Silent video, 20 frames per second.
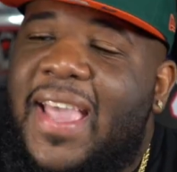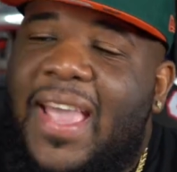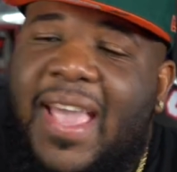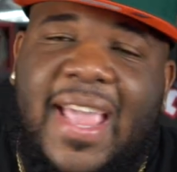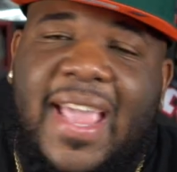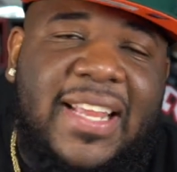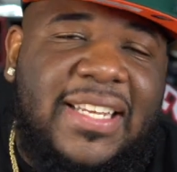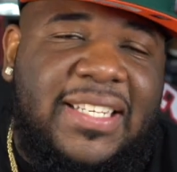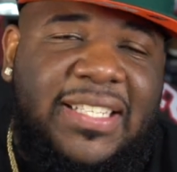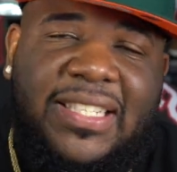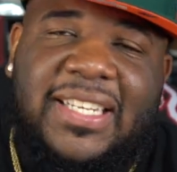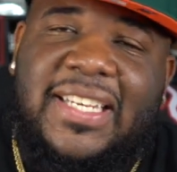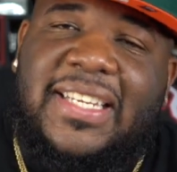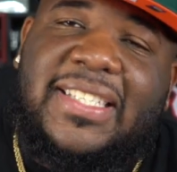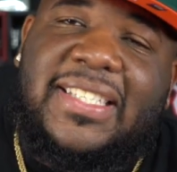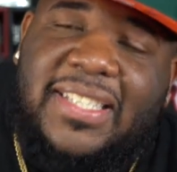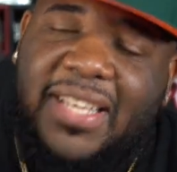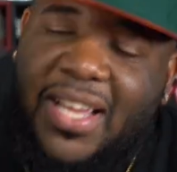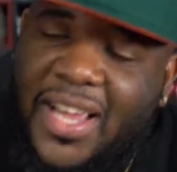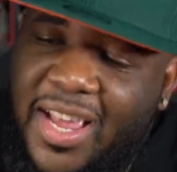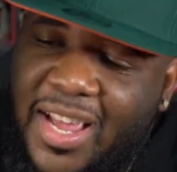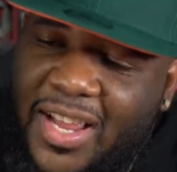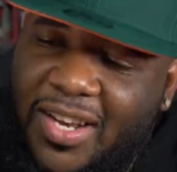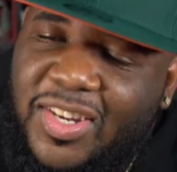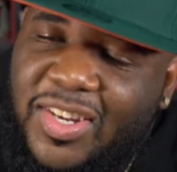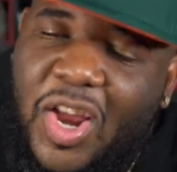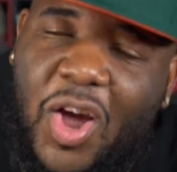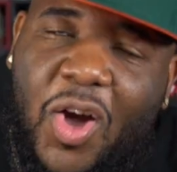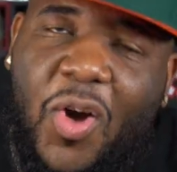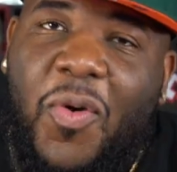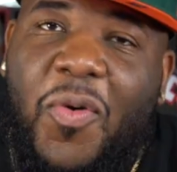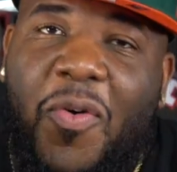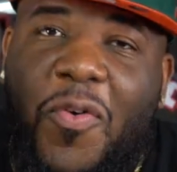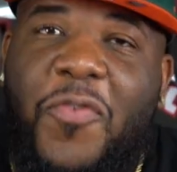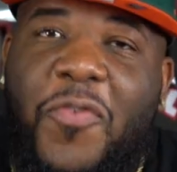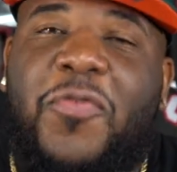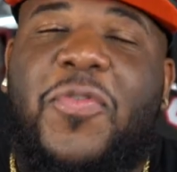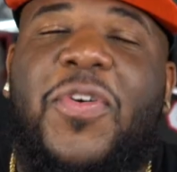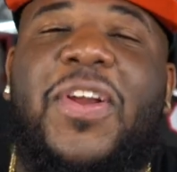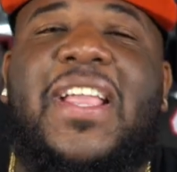And just don't
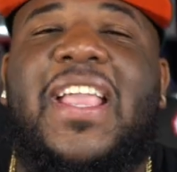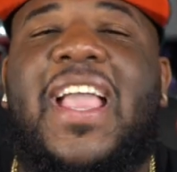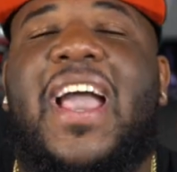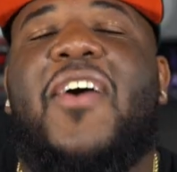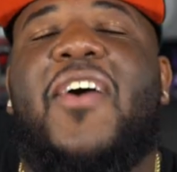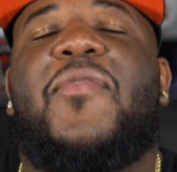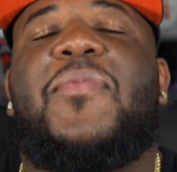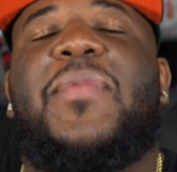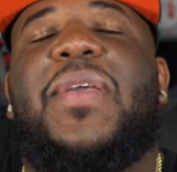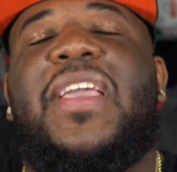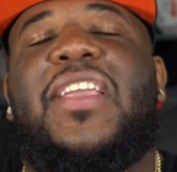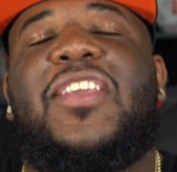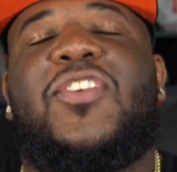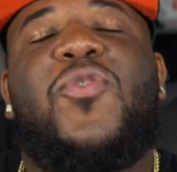freak out, man.